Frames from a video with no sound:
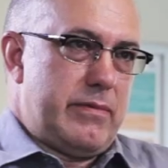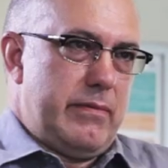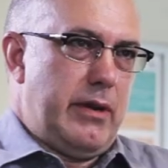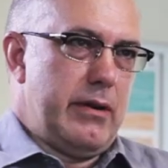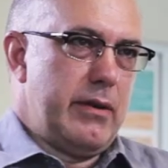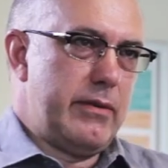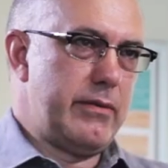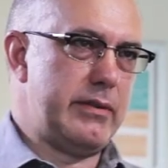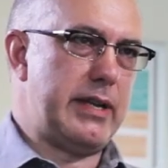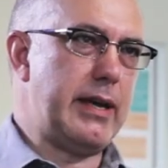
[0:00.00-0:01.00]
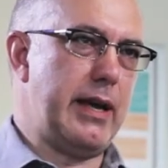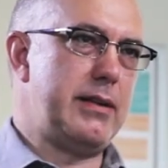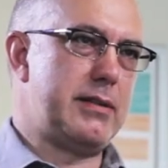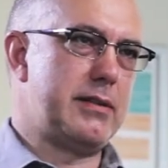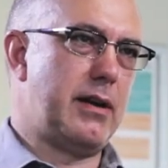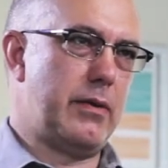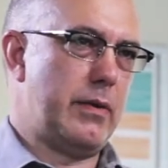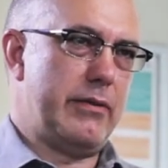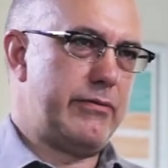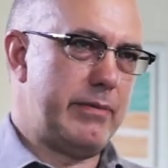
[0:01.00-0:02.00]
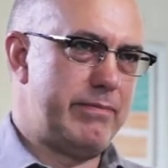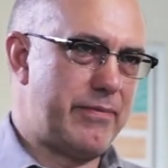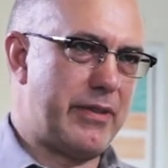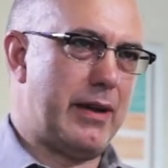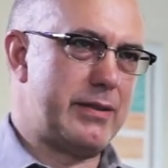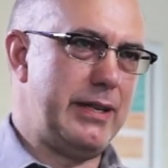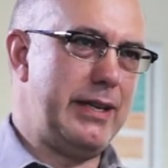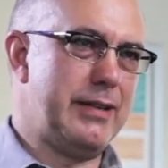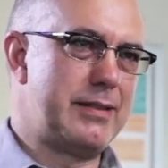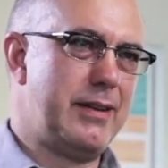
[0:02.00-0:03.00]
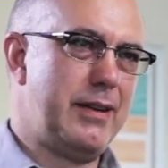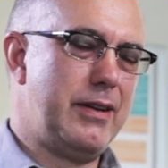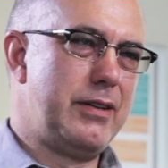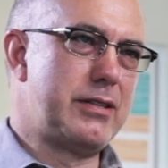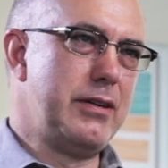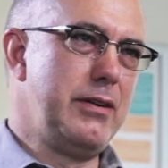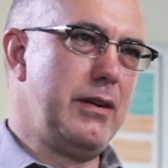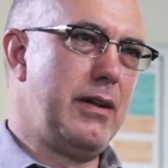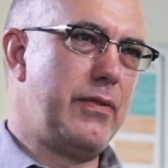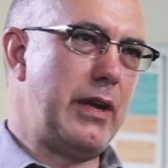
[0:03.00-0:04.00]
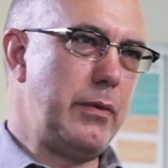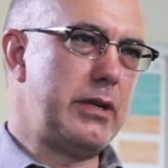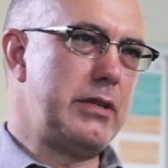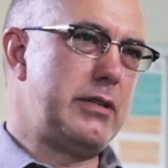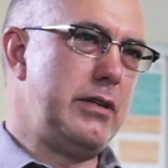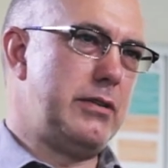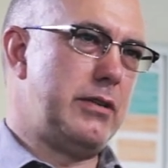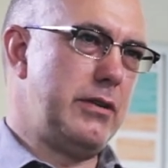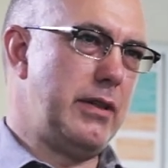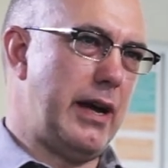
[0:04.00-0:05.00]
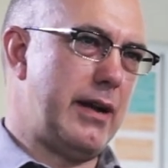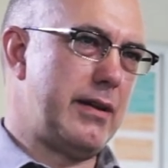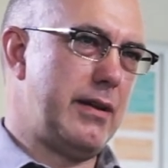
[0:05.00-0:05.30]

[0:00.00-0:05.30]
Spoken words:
you know, decades, for 1,000 years. So they will continue to do that.